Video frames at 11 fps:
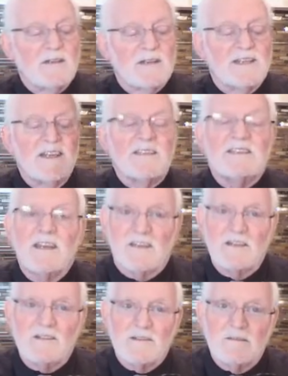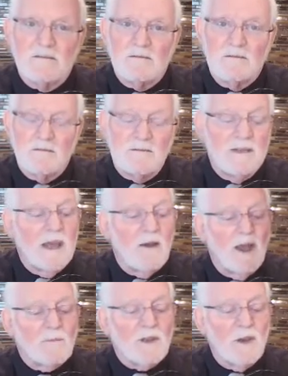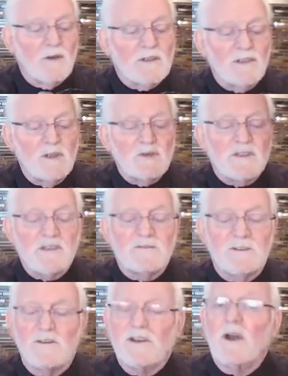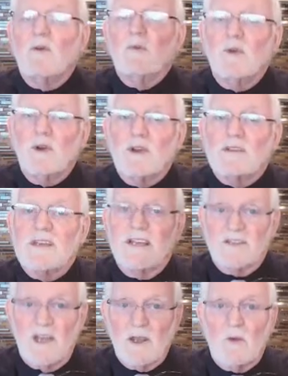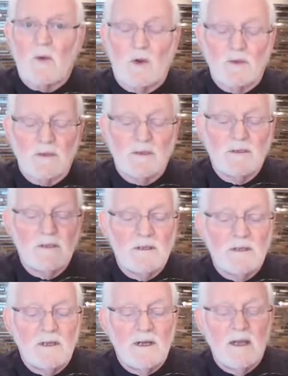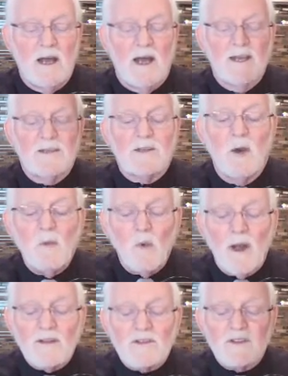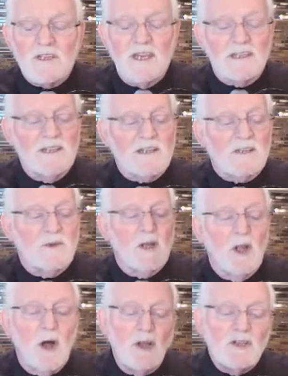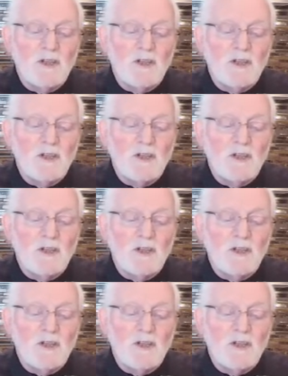that he didn't, now I'm going to use his very own words as I quote, I don't want to get into a long